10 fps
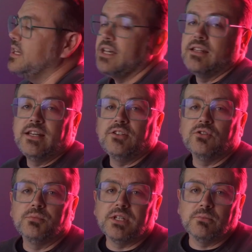and then
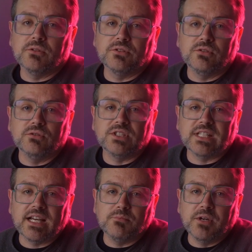you'll be able to
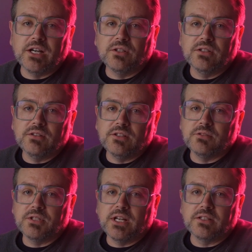side mount these
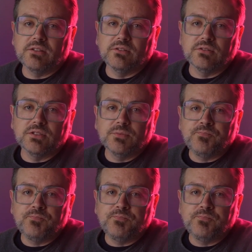binoculars.